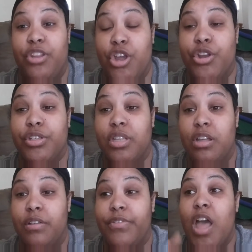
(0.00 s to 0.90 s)
the nurse
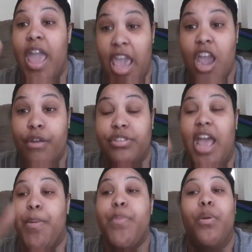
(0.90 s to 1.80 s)
of errors of
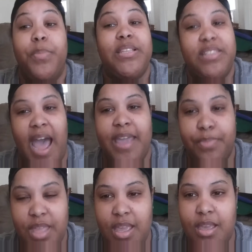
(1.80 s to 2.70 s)
how people mistype
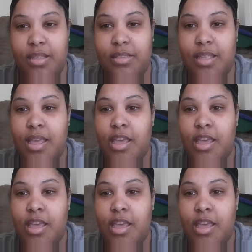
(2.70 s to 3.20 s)
things,